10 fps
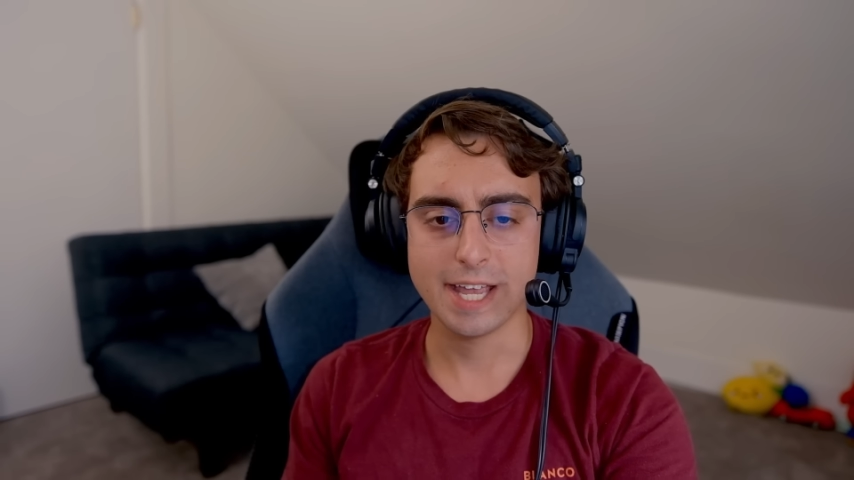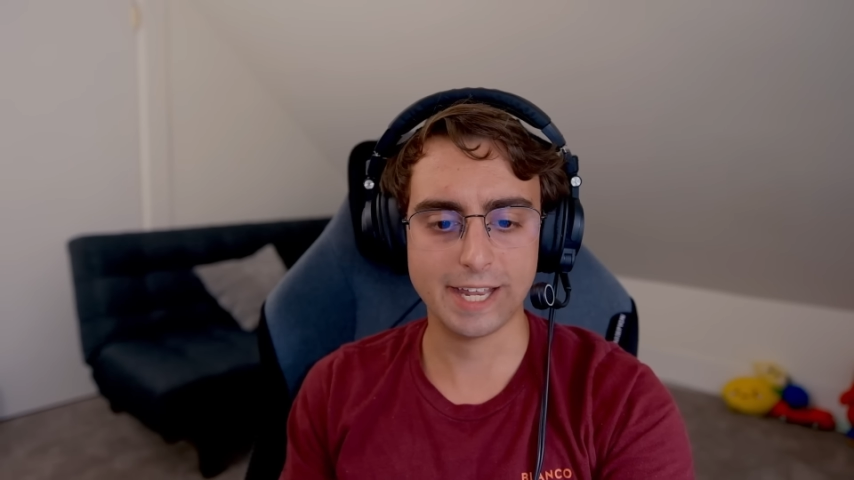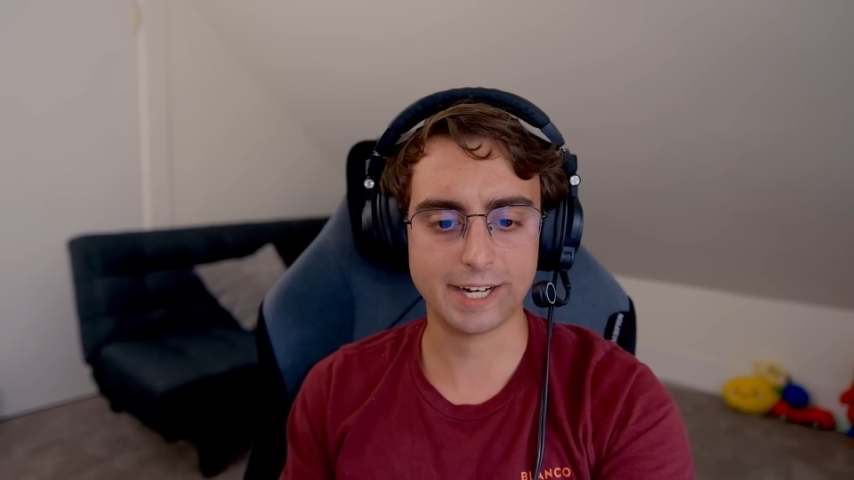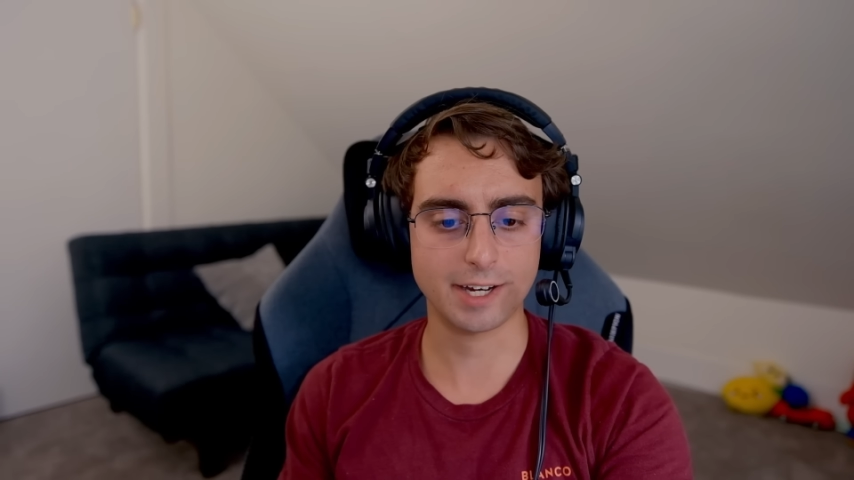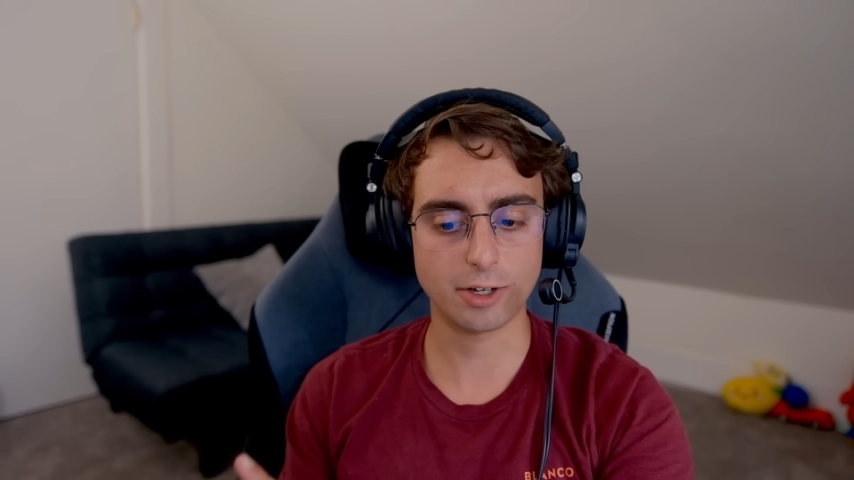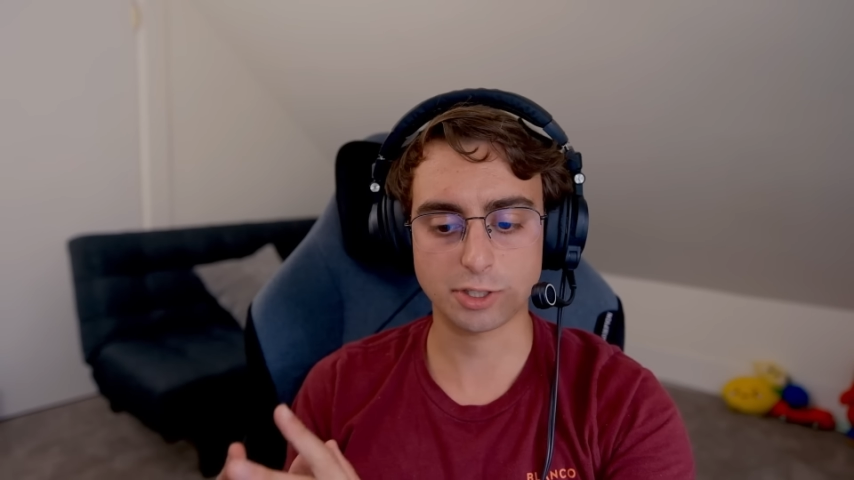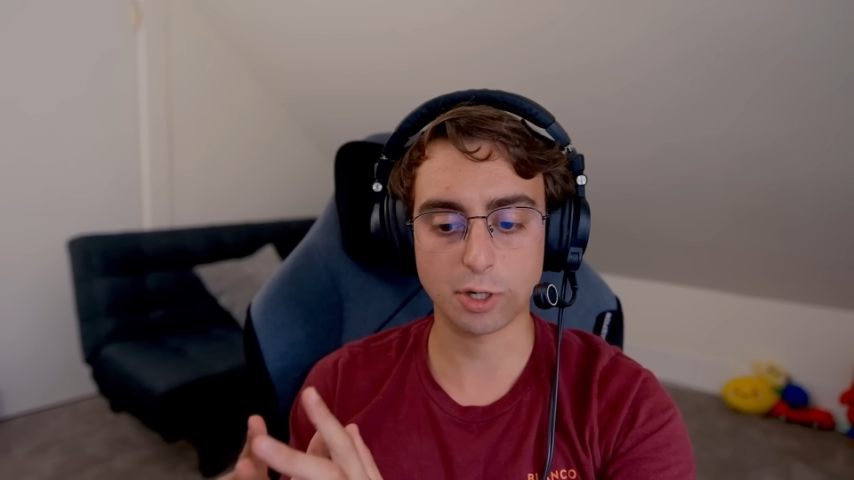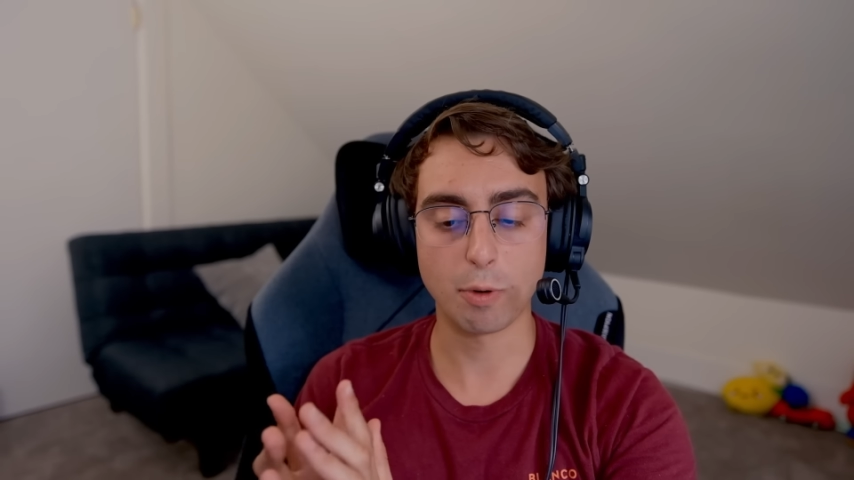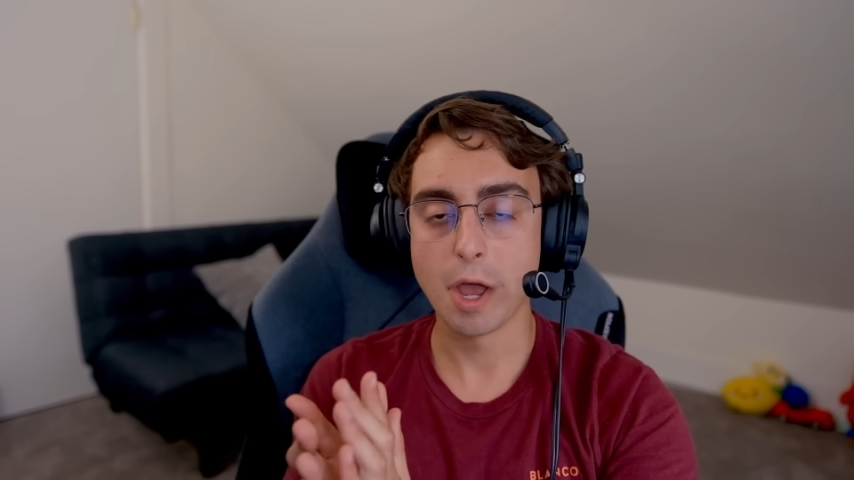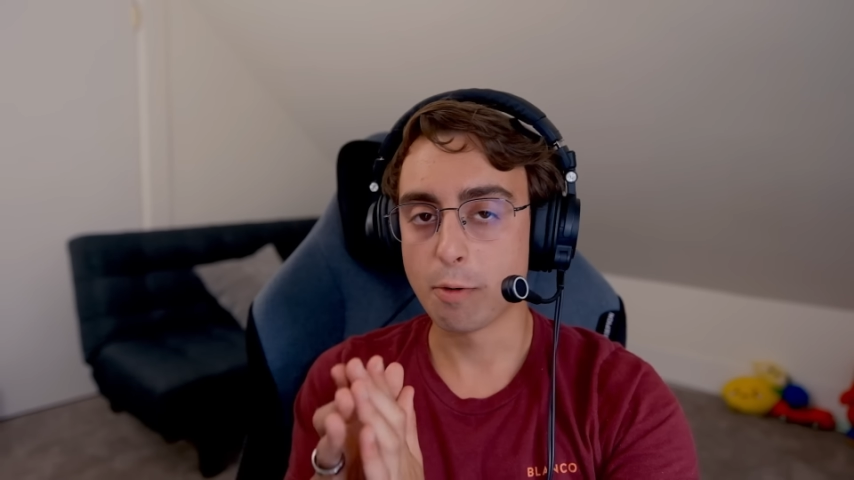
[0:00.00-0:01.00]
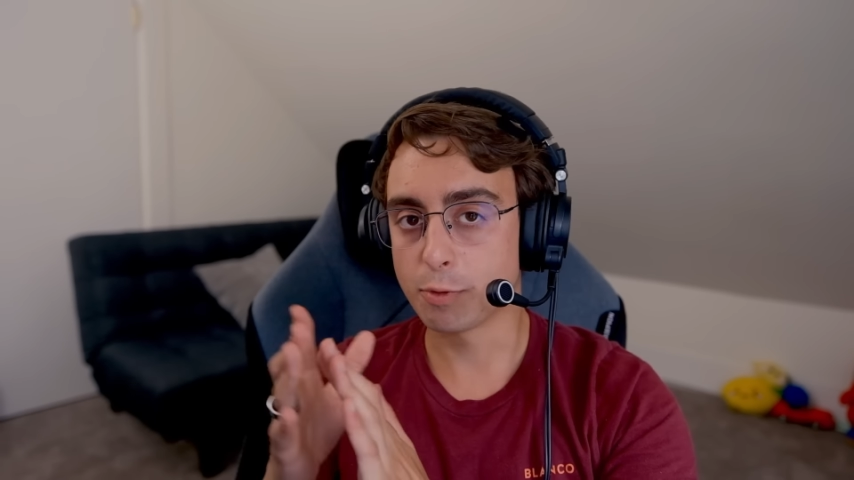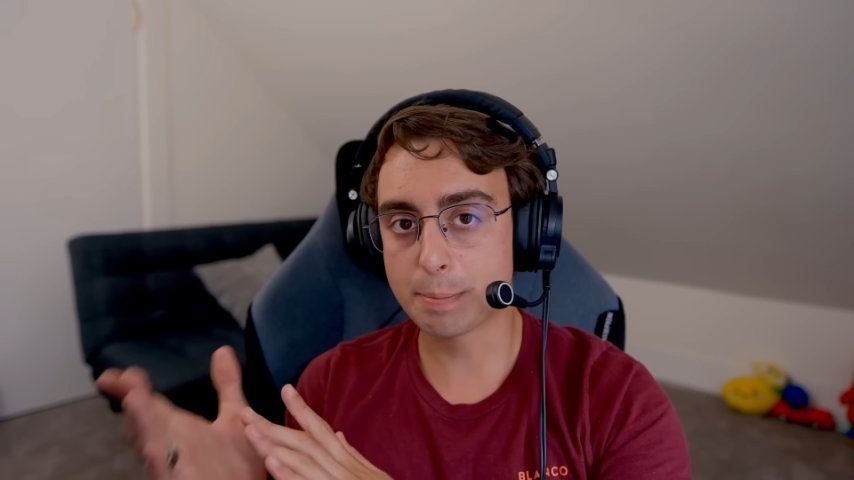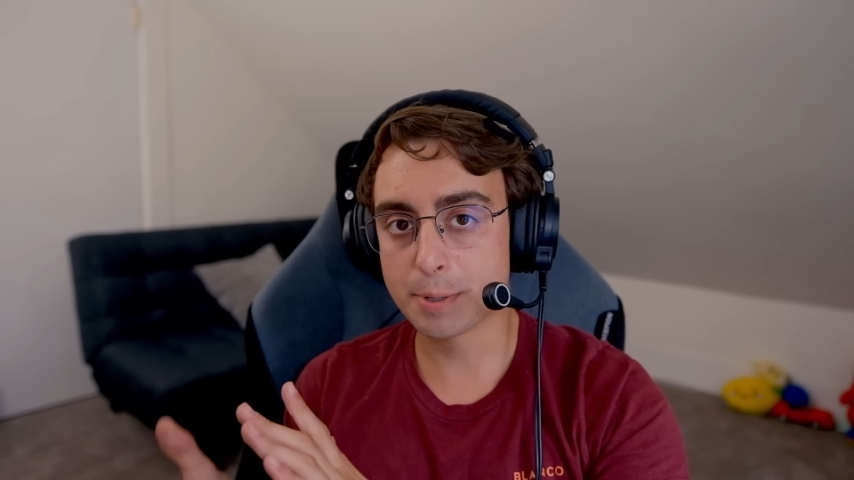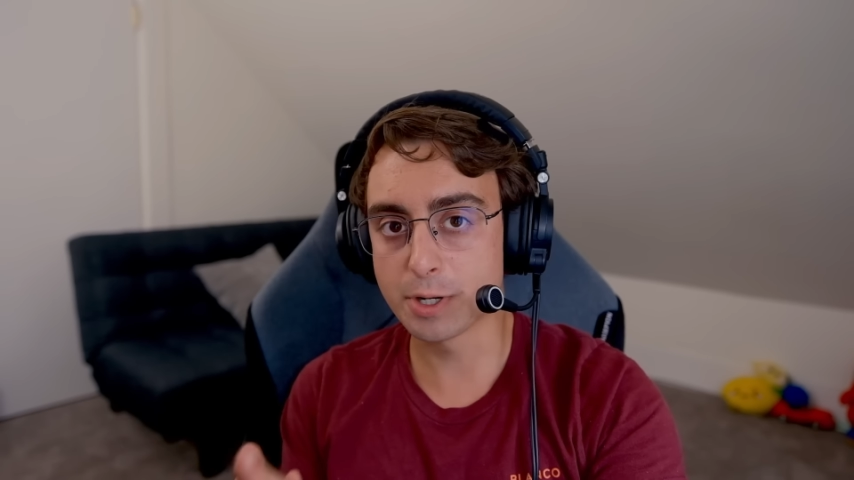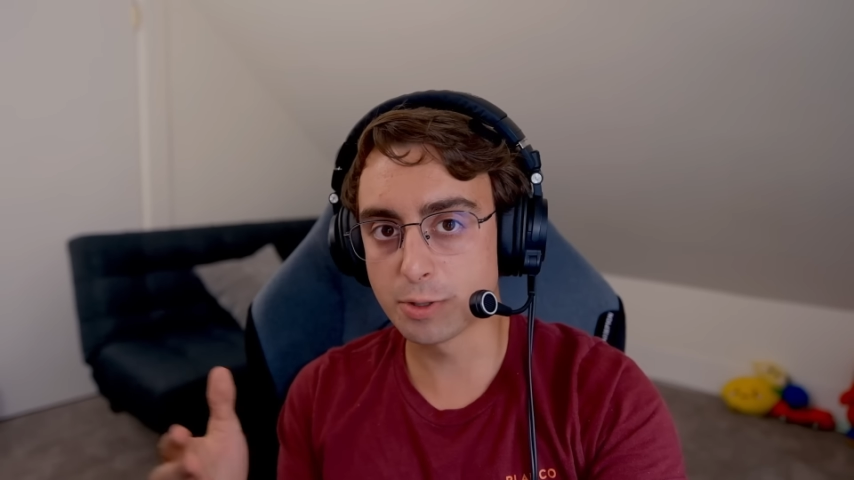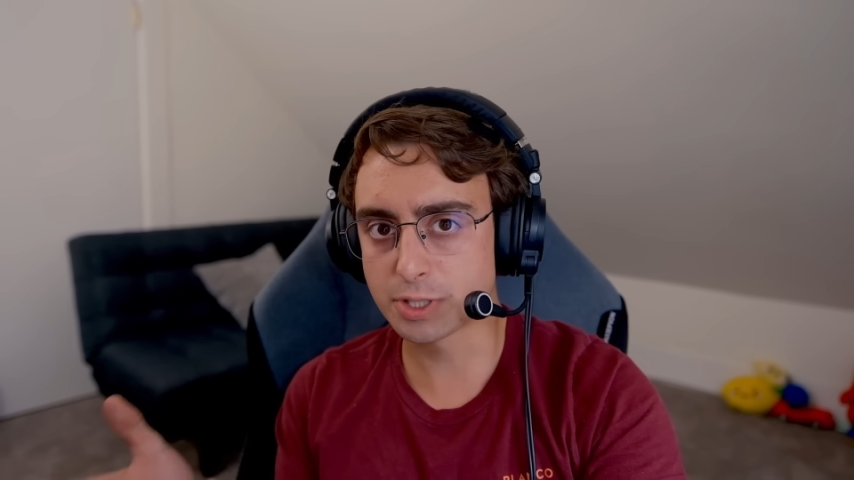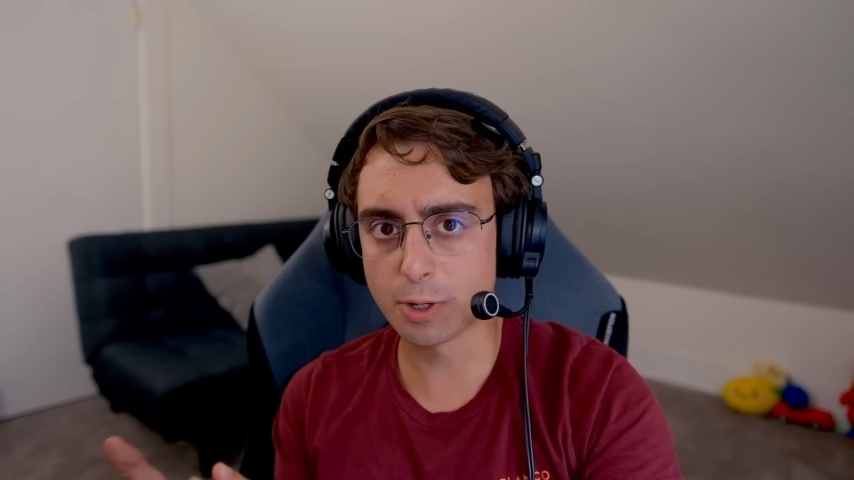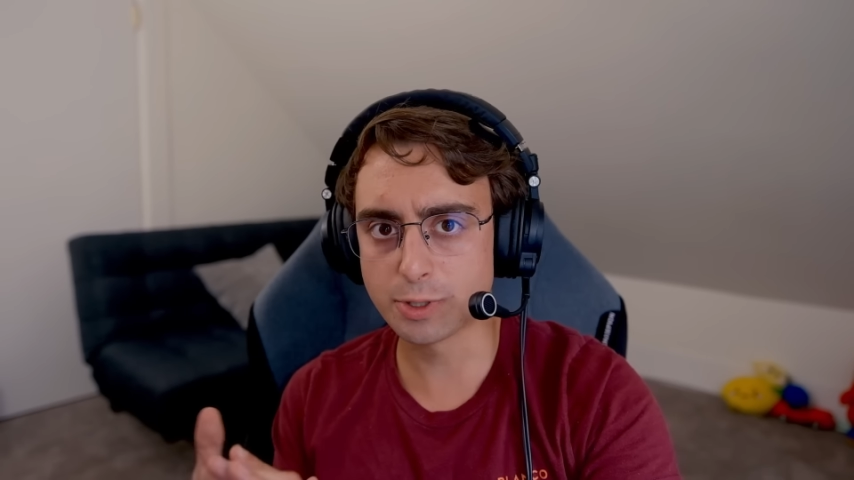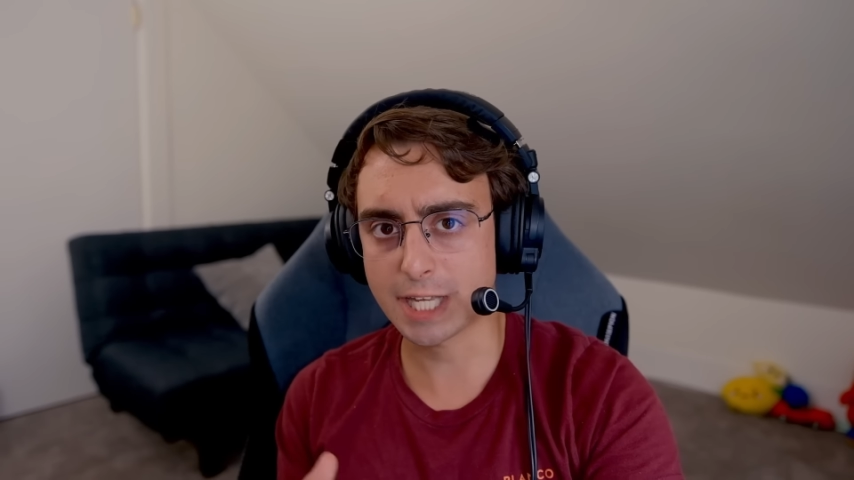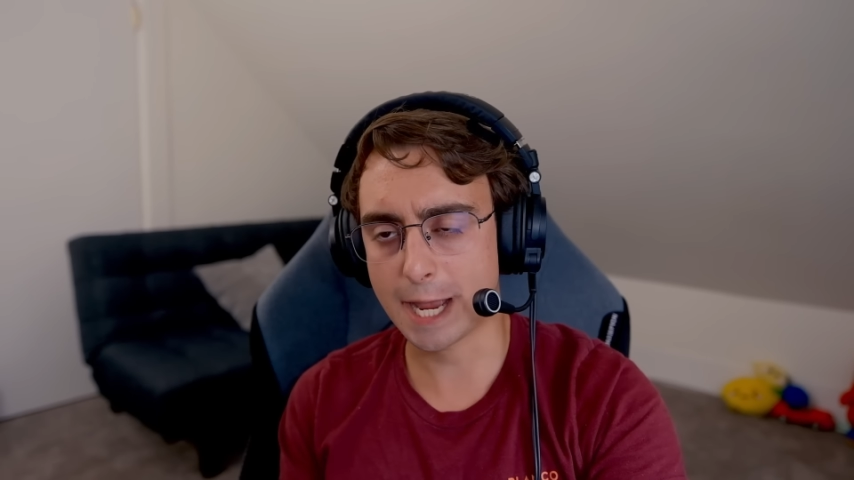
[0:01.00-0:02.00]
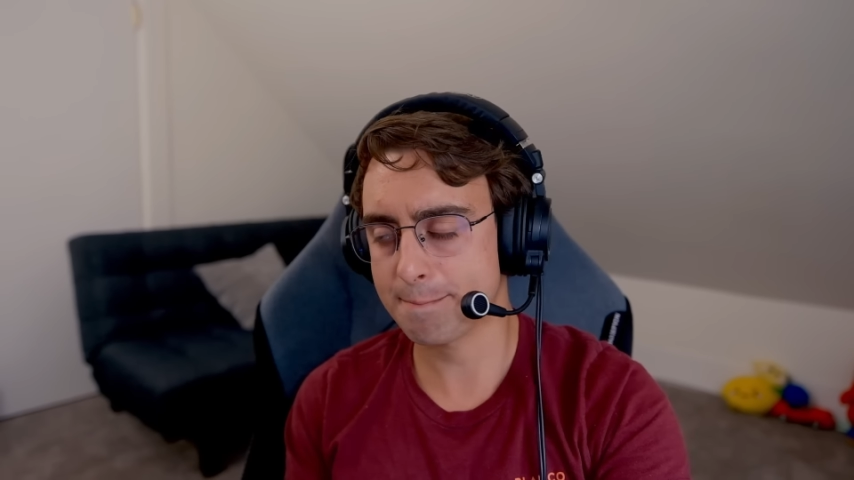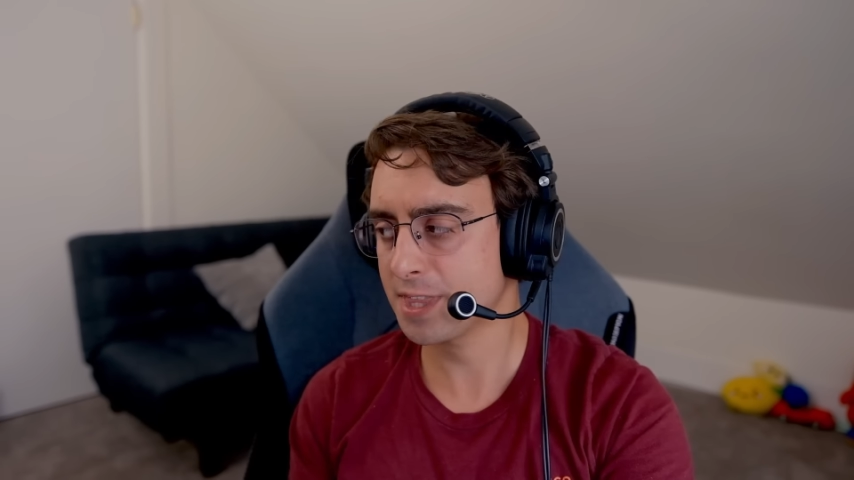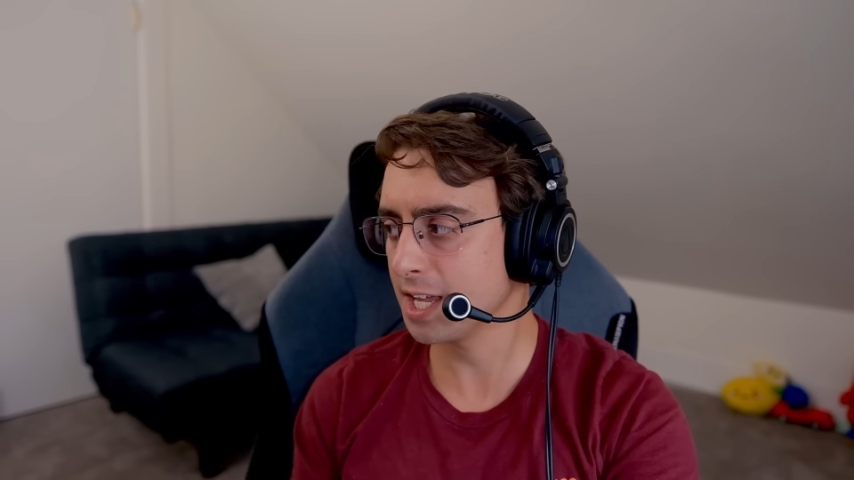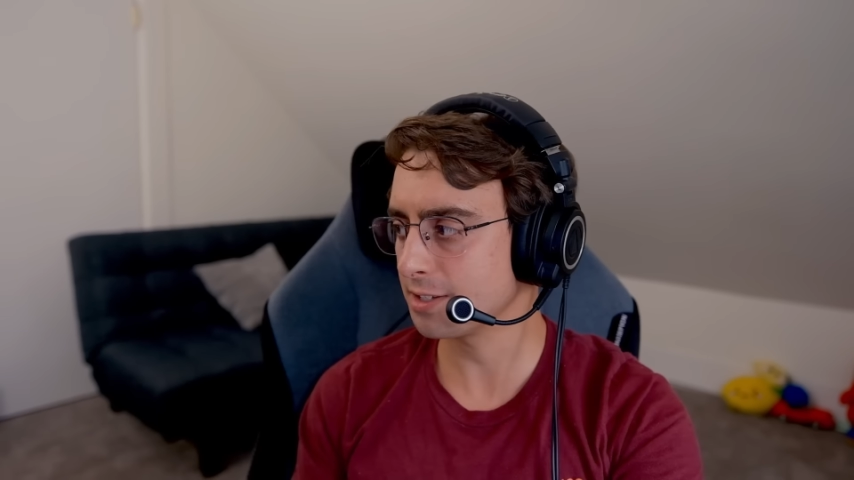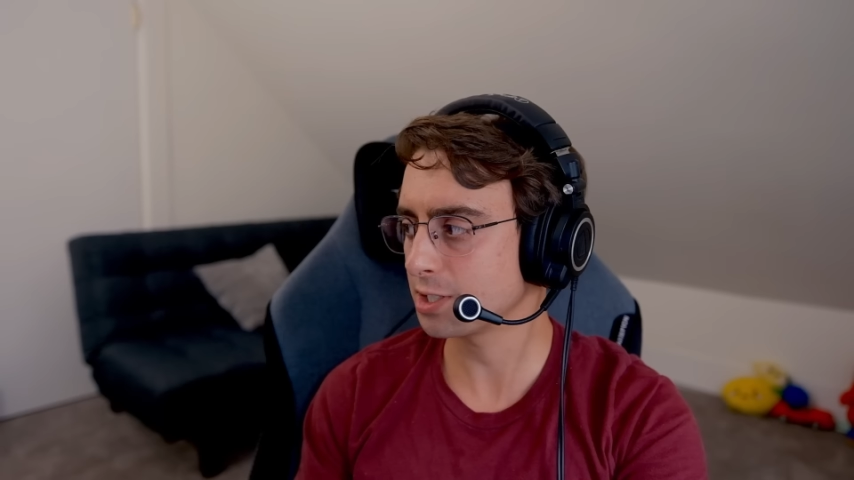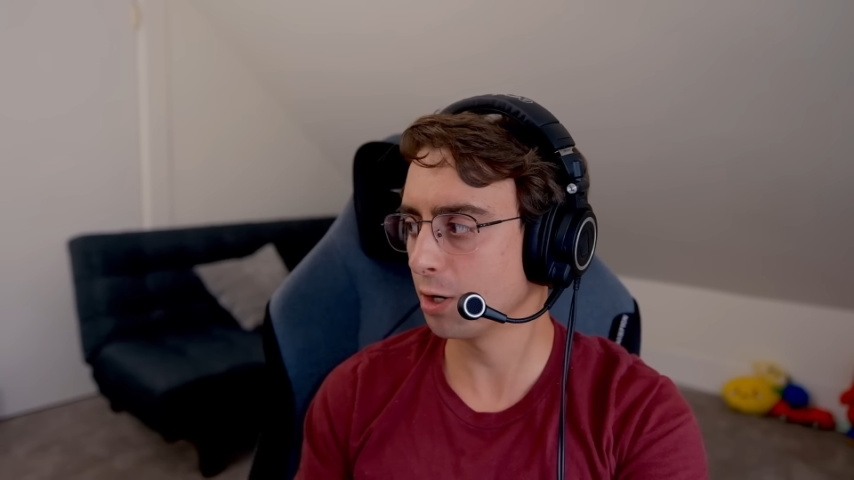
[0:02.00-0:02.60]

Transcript: and it can also reproduce those same things.